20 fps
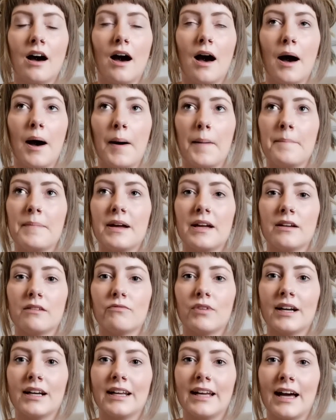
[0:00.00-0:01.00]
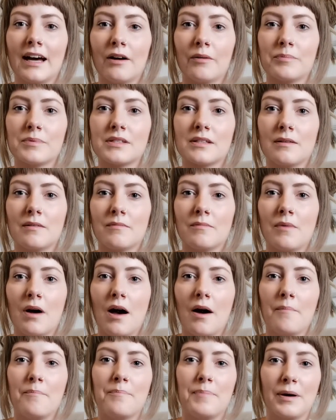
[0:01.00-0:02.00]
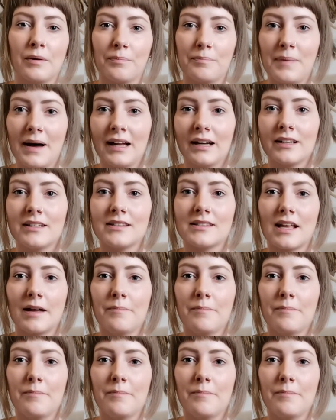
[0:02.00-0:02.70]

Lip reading: it really helps them build balance